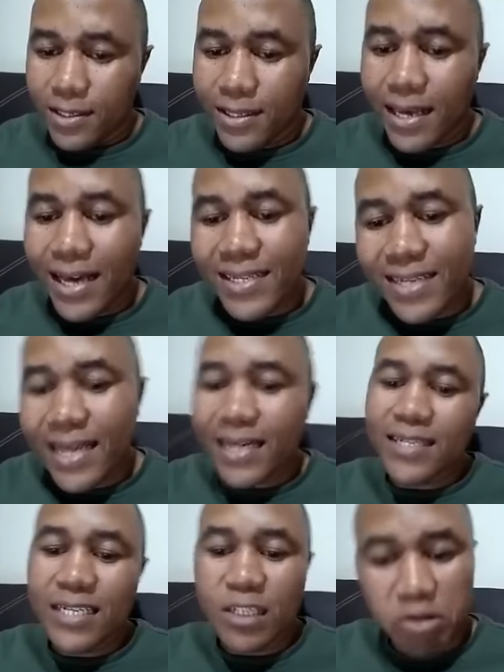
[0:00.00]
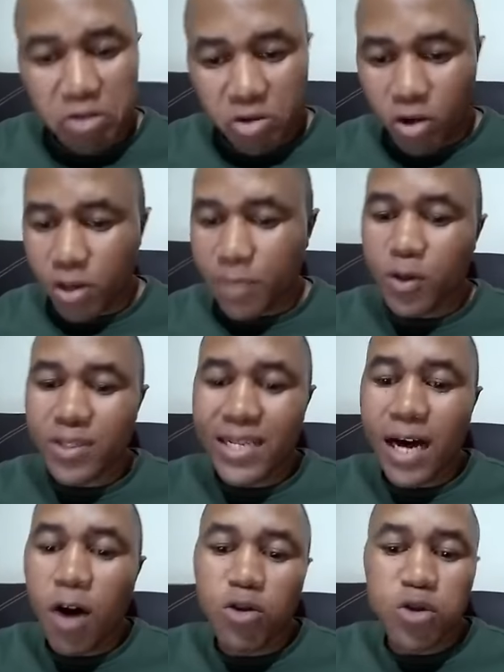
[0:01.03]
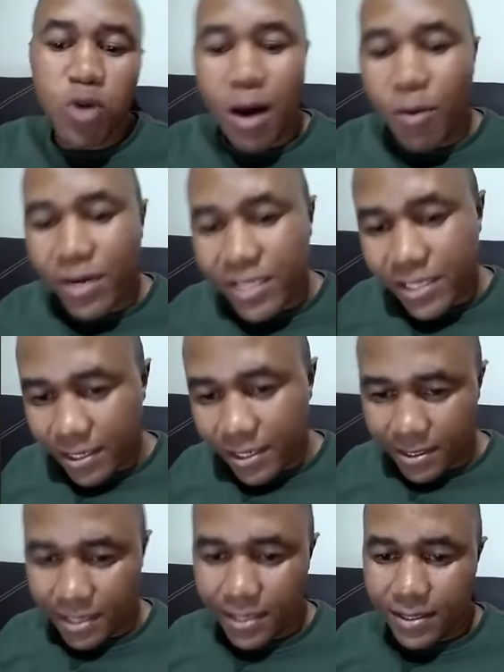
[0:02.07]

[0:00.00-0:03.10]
their struggles and so forth, because they are also our children.